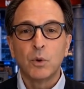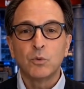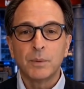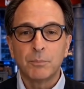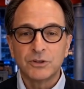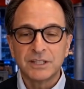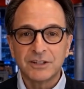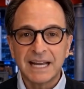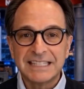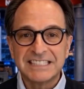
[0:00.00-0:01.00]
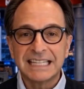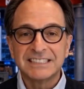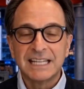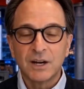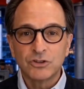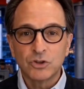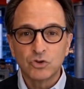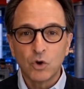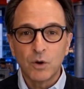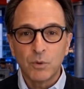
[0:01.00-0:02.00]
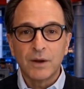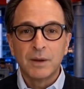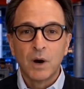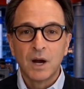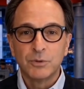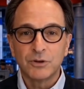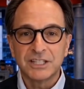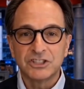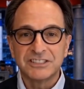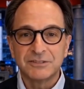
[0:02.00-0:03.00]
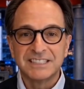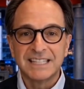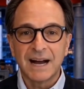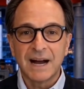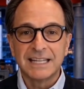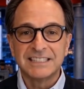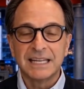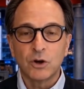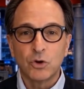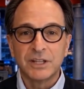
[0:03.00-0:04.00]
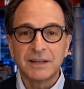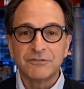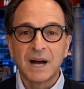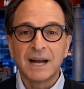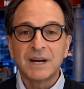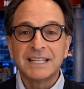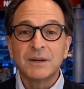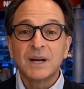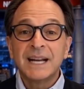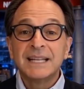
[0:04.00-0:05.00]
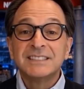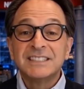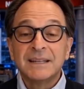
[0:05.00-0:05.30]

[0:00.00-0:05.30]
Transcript: But remember, the United States can also draw upon the populations of its allies, including the Five Eyes Alliance,